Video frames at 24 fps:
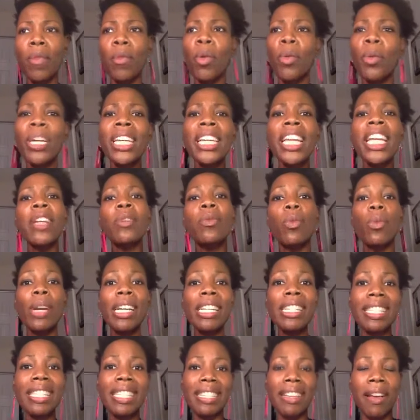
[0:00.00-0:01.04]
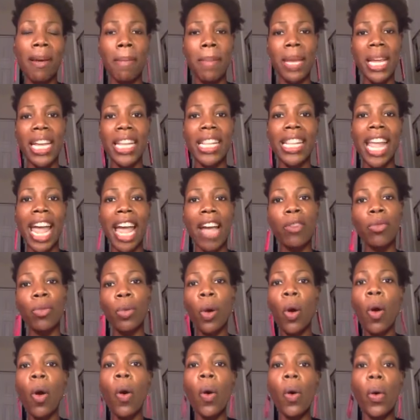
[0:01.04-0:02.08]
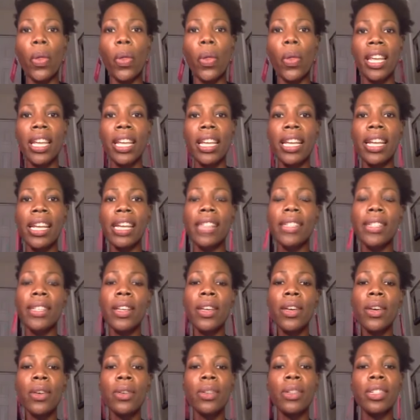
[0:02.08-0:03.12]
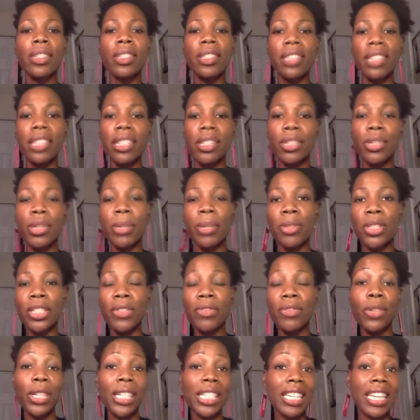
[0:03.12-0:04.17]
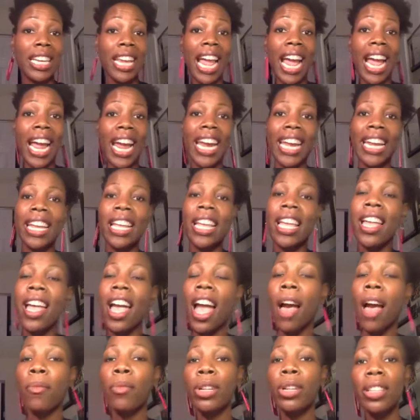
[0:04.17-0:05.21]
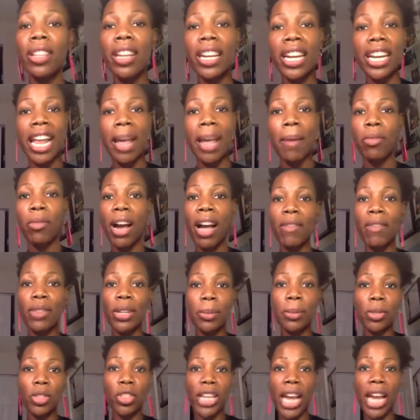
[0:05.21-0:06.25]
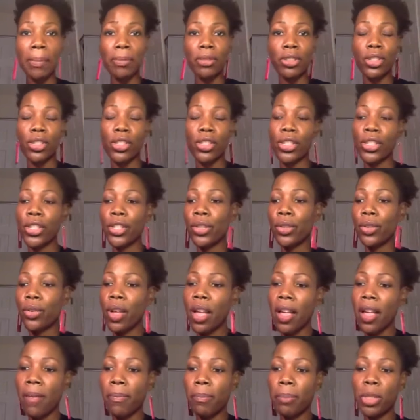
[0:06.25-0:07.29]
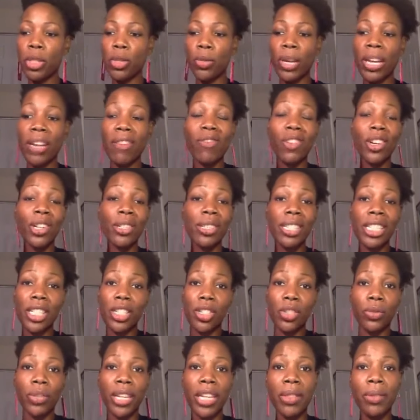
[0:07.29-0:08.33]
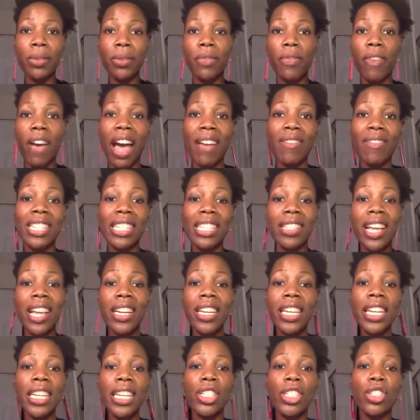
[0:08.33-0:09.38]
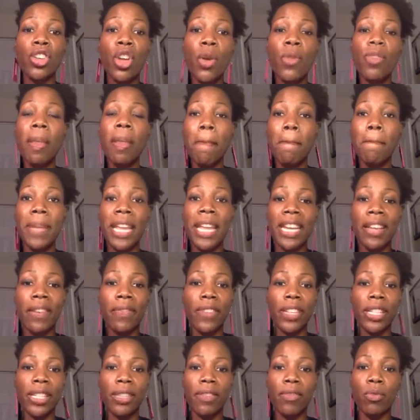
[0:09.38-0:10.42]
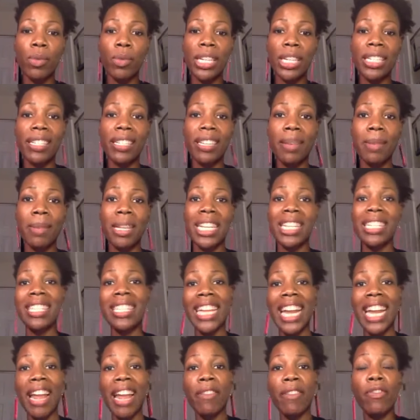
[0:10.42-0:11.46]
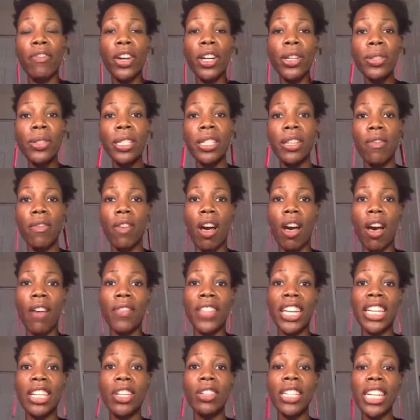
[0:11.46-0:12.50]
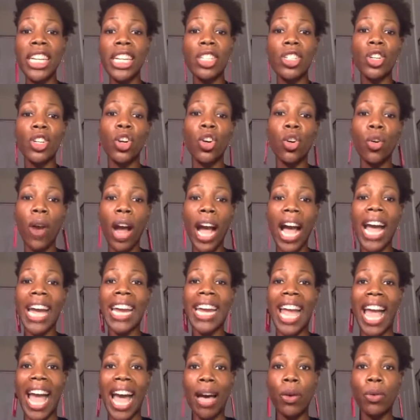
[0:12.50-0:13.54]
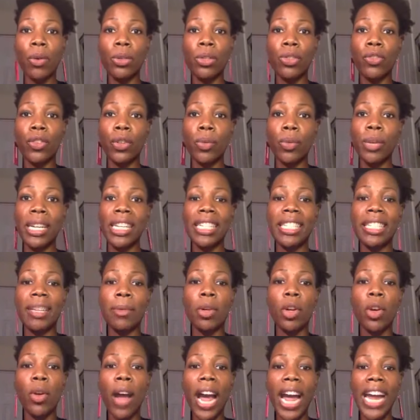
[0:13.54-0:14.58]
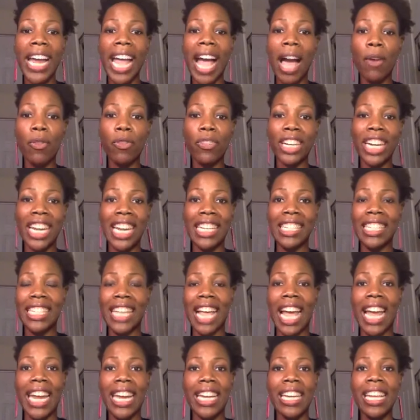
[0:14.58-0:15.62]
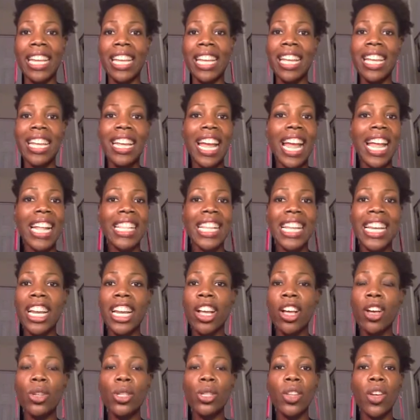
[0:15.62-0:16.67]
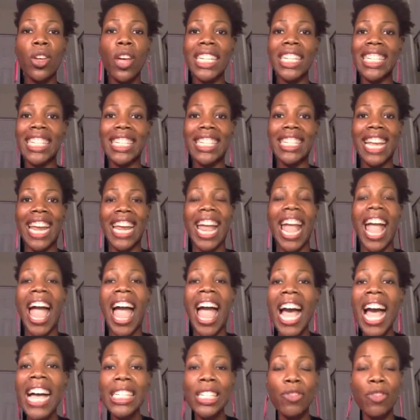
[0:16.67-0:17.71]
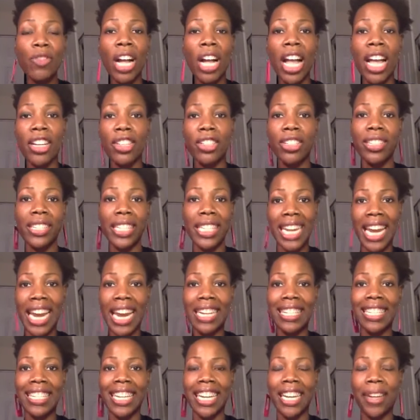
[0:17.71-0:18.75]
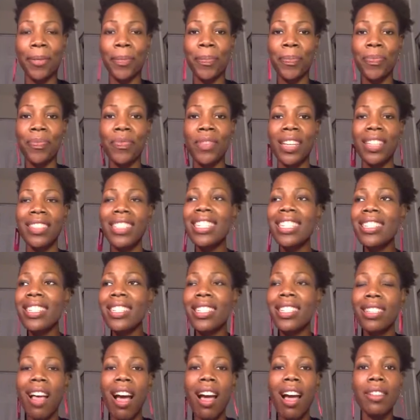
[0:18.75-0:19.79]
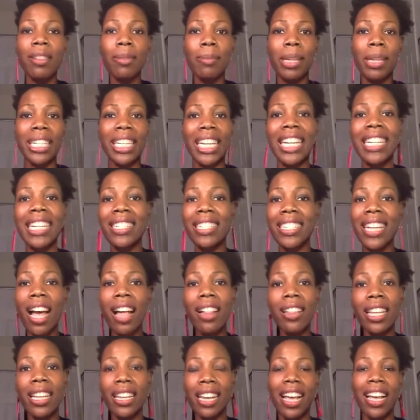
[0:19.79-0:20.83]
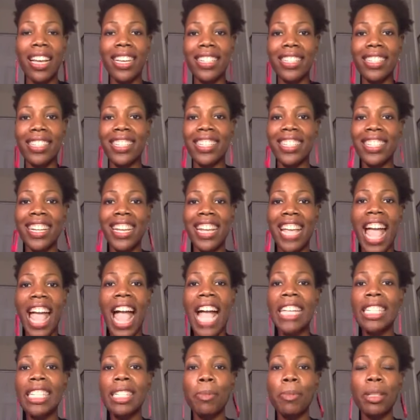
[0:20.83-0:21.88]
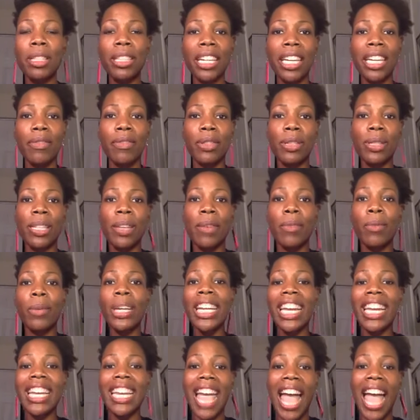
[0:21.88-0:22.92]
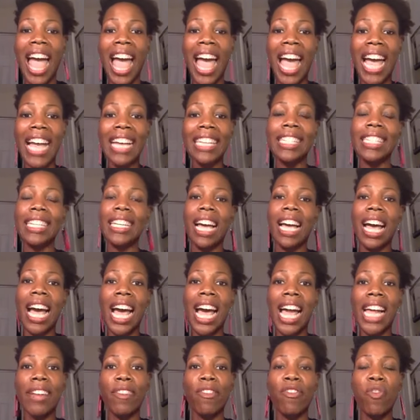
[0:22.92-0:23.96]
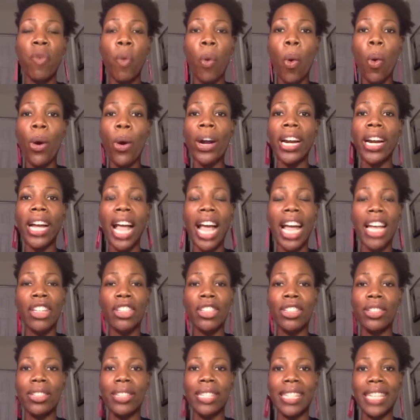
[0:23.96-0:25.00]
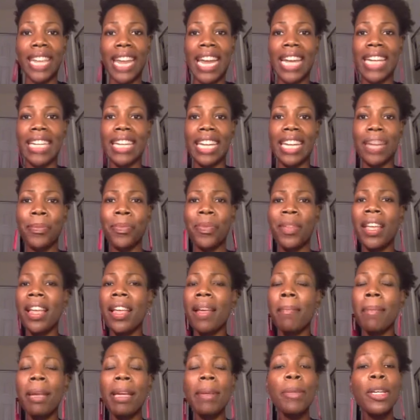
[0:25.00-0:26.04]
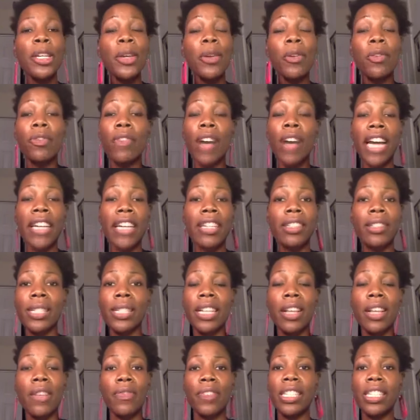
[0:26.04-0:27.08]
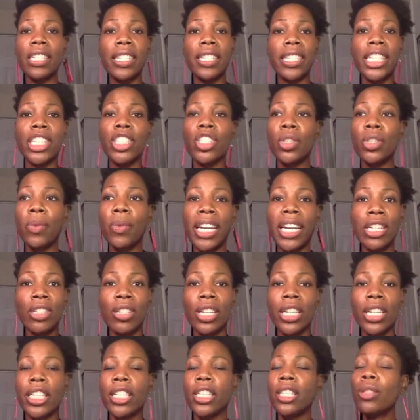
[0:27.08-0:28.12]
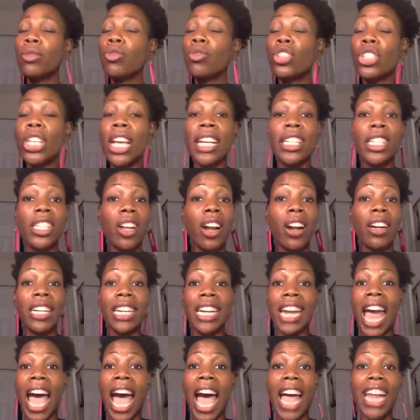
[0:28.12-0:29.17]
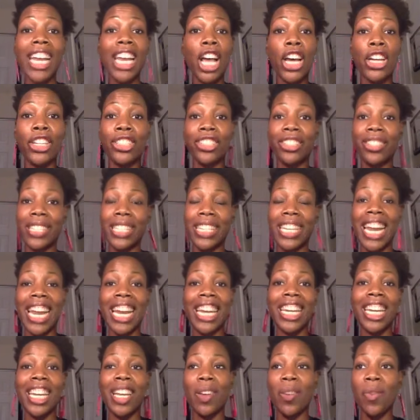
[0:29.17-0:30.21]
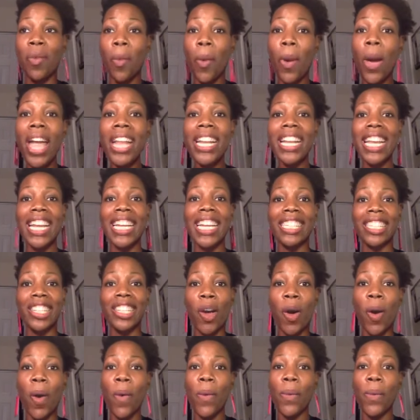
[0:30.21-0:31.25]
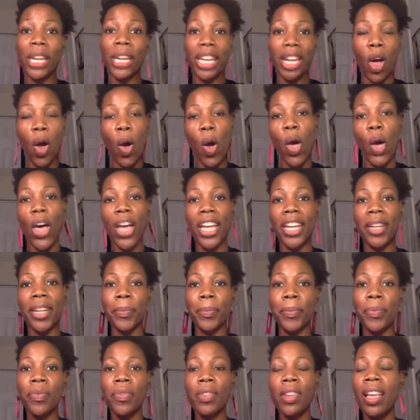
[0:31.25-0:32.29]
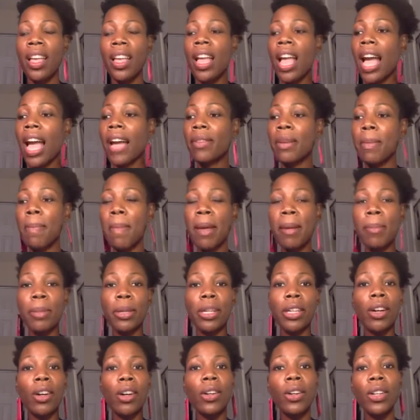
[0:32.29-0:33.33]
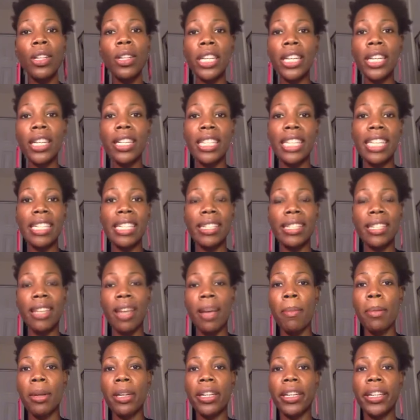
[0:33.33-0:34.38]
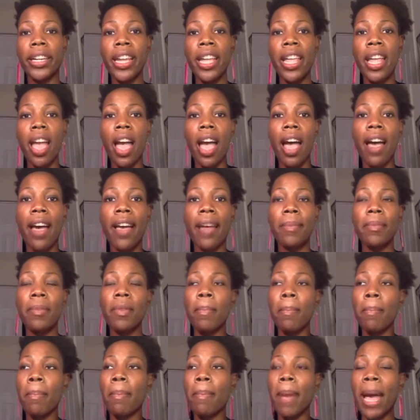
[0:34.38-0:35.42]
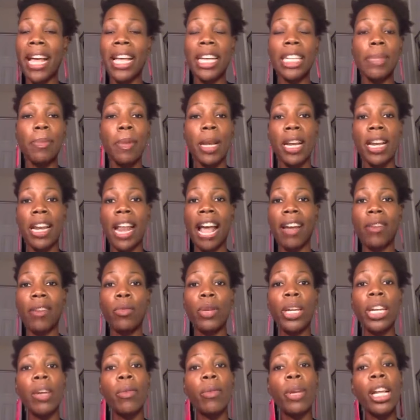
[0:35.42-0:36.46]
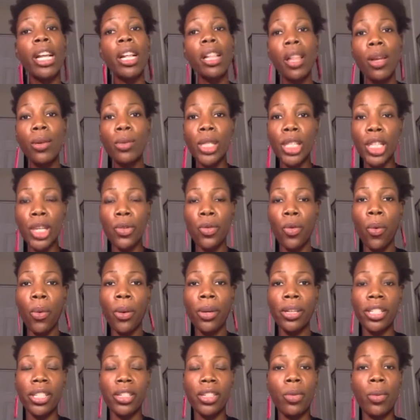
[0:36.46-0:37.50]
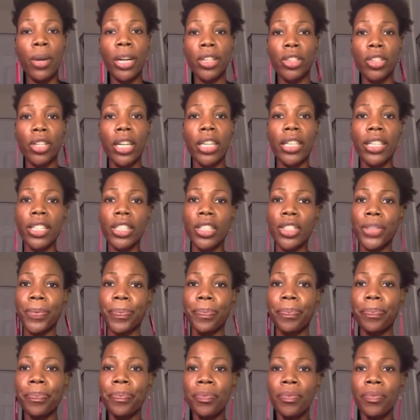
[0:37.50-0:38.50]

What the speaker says: But we need wisdom in that role. And so the scripture for today, we're looking at Proverbs chapter 2, between verses 3-5. It's letting us know the benefits of wisdom. And it's saying, first of all, that you need to cry out for wisdom, cry out for insight. And then it goes on to say, ask for understanding. This is Solomon. He's telling us as believers that we can ask God for understanding. Maybe you find yourself in a situation and you just are not understanding what is going on. I remember earlier this summer, my husband and I, we closed the doors to our church.